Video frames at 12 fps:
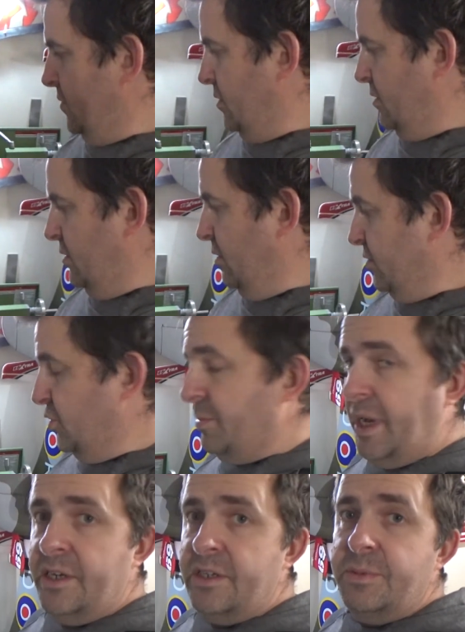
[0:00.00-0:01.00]
not too
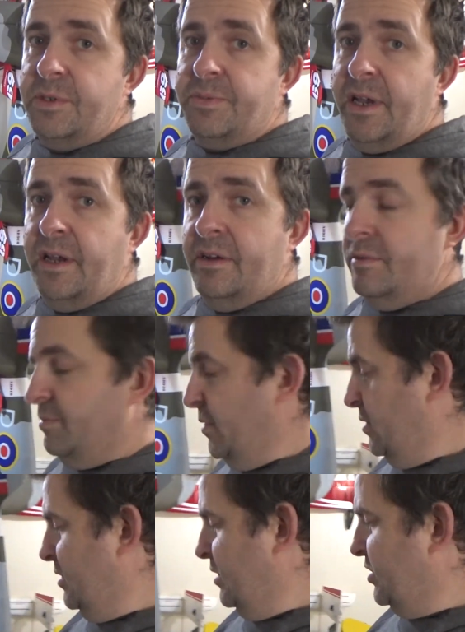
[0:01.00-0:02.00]
bad, to be fair,
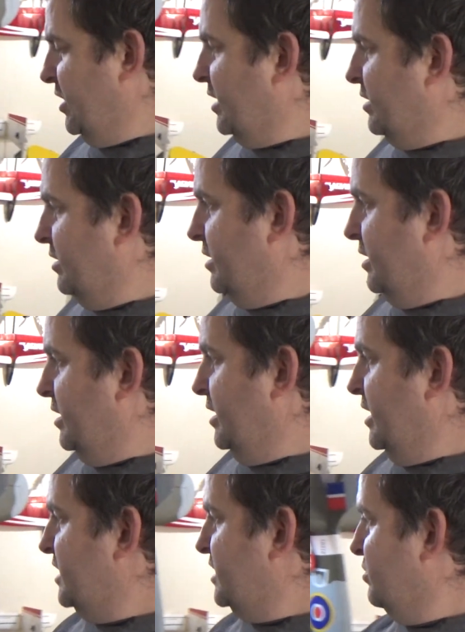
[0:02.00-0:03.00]
but I say
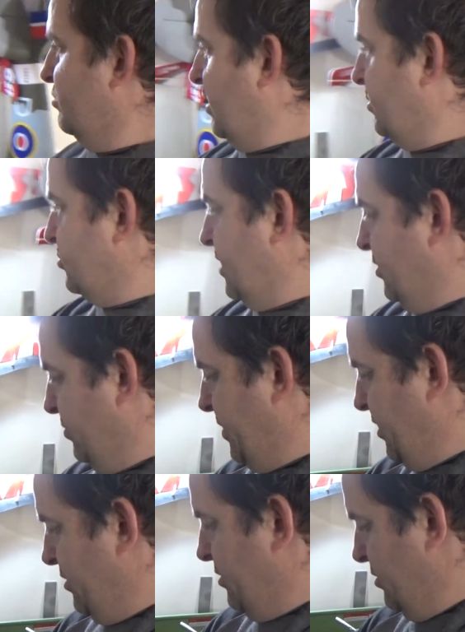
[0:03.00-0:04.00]
it still rattles a little
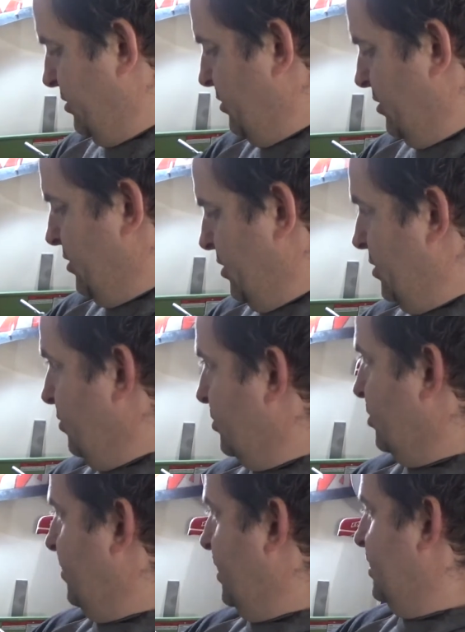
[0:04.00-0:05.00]
bit, which I
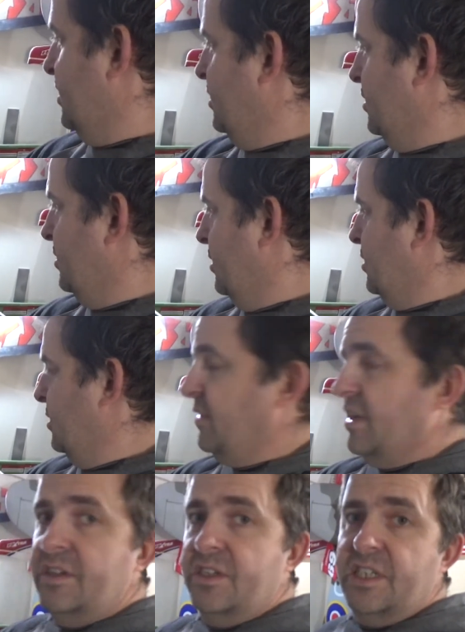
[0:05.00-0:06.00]
mainly
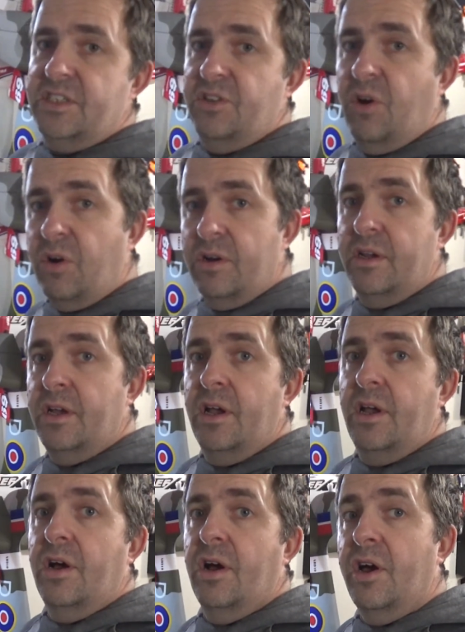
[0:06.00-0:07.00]
think is it's not
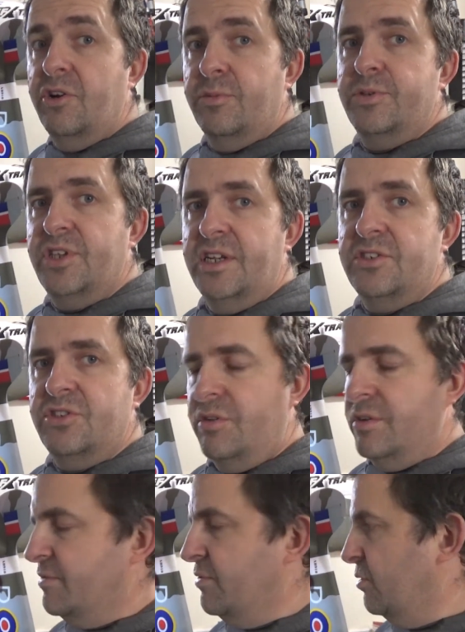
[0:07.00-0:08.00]
100%
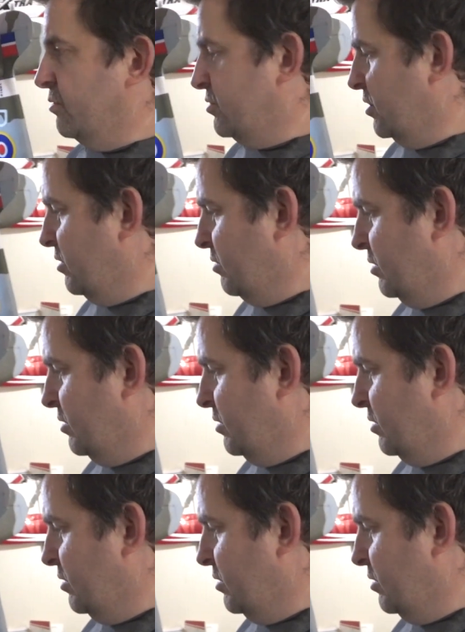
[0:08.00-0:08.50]
solid floor, so